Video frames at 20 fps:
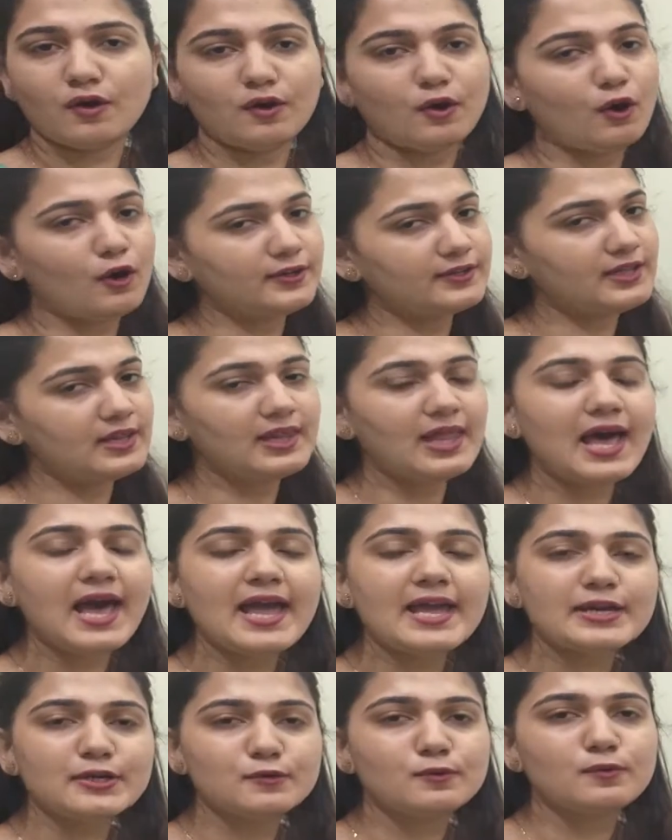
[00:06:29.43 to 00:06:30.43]
or the
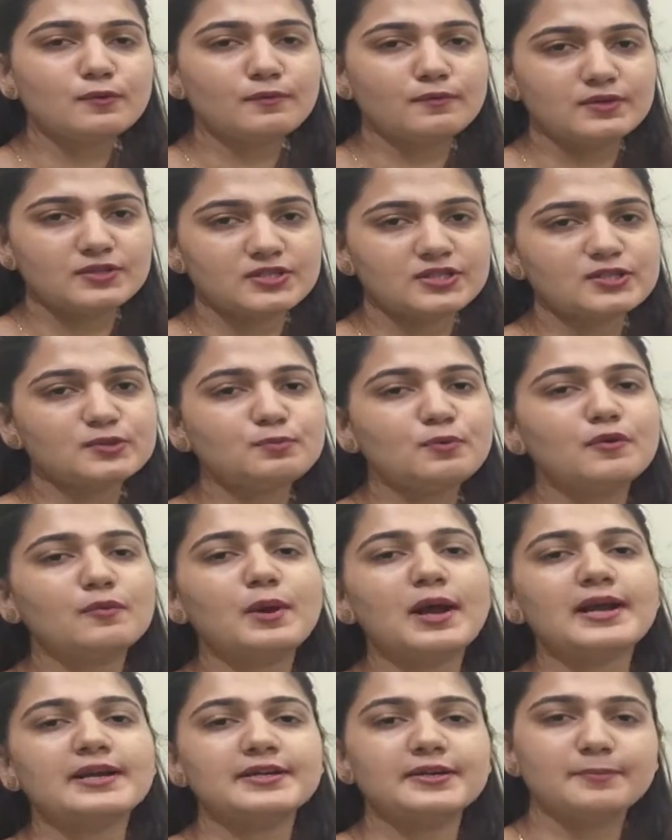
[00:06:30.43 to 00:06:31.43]
light which is
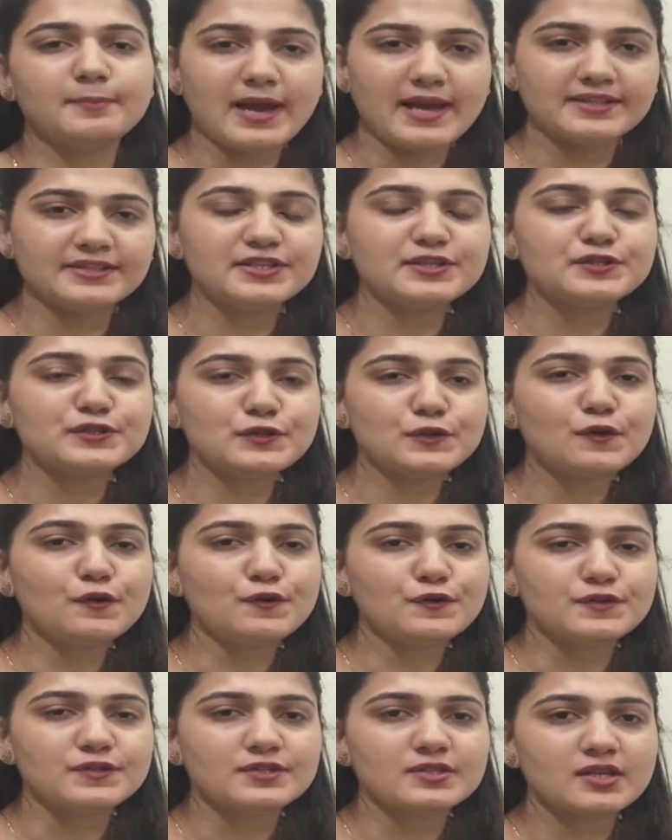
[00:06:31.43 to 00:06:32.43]
provided by this
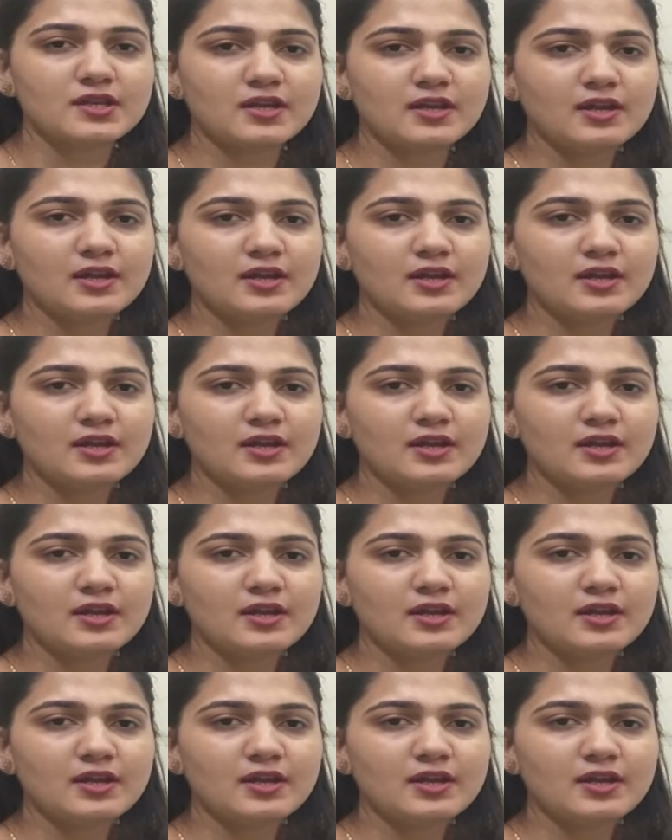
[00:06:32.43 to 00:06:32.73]
source.